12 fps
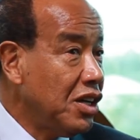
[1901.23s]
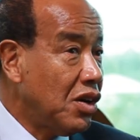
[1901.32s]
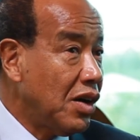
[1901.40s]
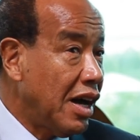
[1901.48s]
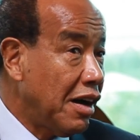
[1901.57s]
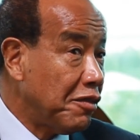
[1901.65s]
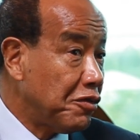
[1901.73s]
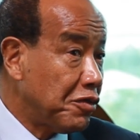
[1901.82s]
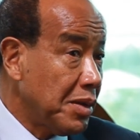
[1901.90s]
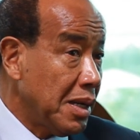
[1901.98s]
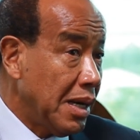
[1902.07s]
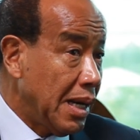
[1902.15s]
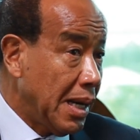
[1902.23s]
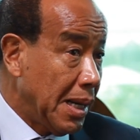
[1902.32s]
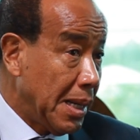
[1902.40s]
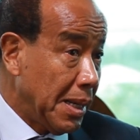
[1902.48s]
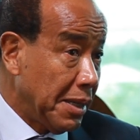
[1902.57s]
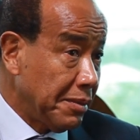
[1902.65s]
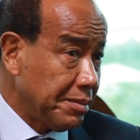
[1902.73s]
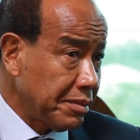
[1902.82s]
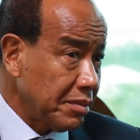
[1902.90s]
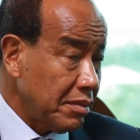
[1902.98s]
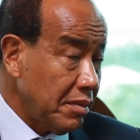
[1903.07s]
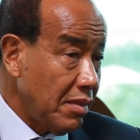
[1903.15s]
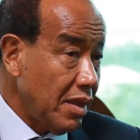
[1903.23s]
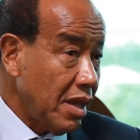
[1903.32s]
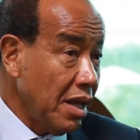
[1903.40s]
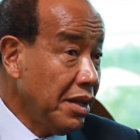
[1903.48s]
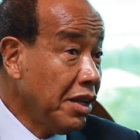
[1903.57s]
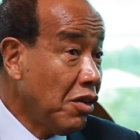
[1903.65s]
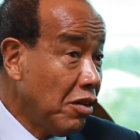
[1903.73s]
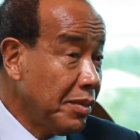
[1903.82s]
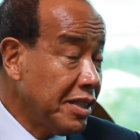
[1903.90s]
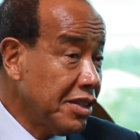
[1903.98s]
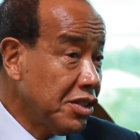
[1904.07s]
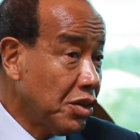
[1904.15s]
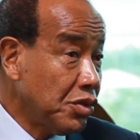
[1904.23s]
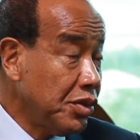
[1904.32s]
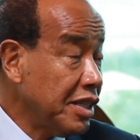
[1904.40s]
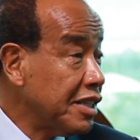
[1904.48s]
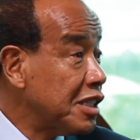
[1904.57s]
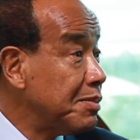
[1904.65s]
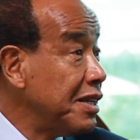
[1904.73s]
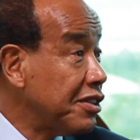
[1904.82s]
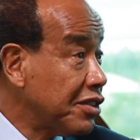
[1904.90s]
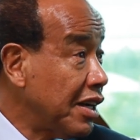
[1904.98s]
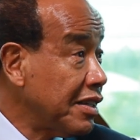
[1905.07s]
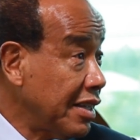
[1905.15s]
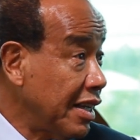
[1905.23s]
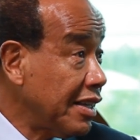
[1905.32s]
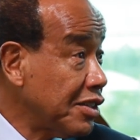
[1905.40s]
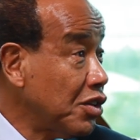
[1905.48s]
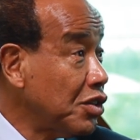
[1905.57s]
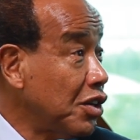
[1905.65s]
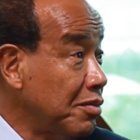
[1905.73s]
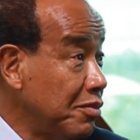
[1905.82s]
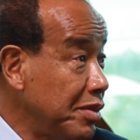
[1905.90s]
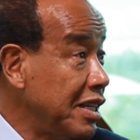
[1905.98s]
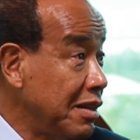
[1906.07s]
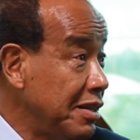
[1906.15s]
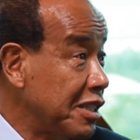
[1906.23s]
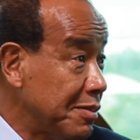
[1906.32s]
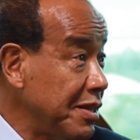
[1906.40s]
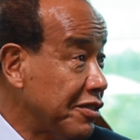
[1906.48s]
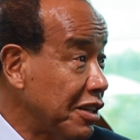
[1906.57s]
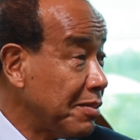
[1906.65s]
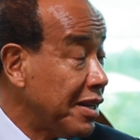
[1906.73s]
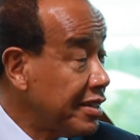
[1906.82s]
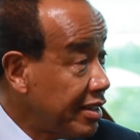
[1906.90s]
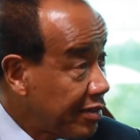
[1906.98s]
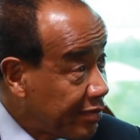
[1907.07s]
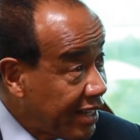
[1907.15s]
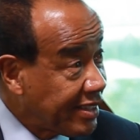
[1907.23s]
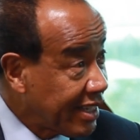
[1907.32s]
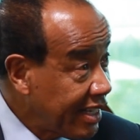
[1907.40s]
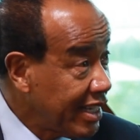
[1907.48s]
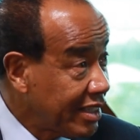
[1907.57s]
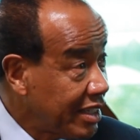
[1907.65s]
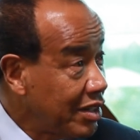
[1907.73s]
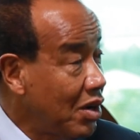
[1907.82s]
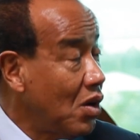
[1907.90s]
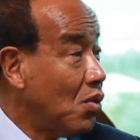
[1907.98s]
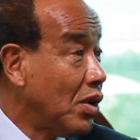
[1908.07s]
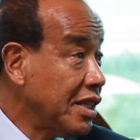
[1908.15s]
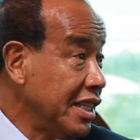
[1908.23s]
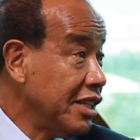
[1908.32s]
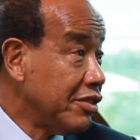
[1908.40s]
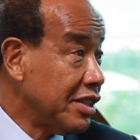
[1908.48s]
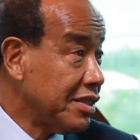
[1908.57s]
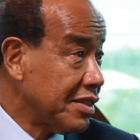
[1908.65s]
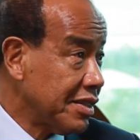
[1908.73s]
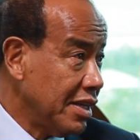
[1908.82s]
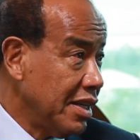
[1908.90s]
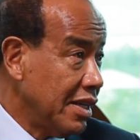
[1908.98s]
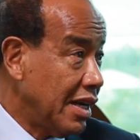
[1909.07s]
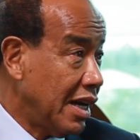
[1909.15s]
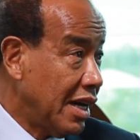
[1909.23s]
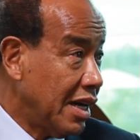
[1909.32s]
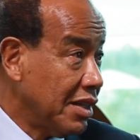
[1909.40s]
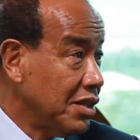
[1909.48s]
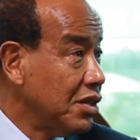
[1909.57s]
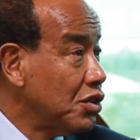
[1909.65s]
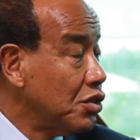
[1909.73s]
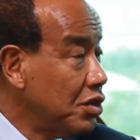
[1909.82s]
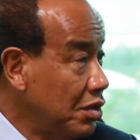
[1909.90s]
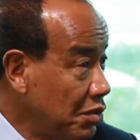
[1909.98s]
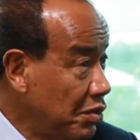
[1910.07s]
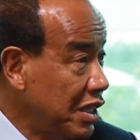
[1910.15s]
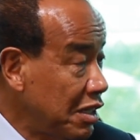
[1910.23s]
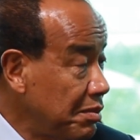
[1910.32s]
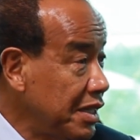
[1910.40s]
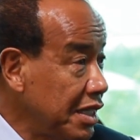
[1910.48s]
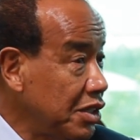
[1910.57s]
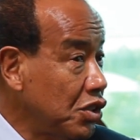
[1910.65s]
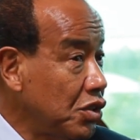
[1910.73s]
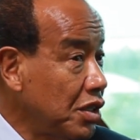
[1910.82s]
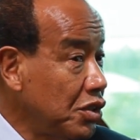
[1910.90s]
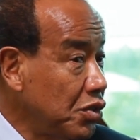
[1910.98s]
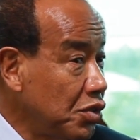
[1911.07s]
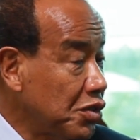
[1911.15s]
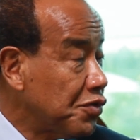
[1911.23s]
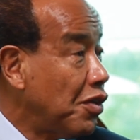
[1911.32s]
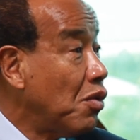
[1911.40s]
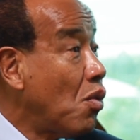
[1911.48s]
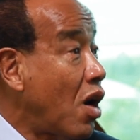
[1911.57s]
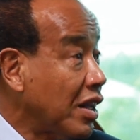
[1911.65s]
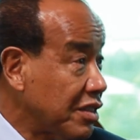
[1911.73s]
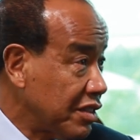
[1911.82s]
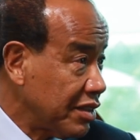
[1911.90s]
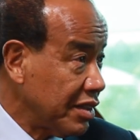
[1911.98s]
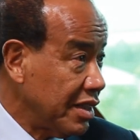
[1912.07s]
now have, the government is now doing the spatial, has now done really the spatial plan, they've designated what areas will be used for what.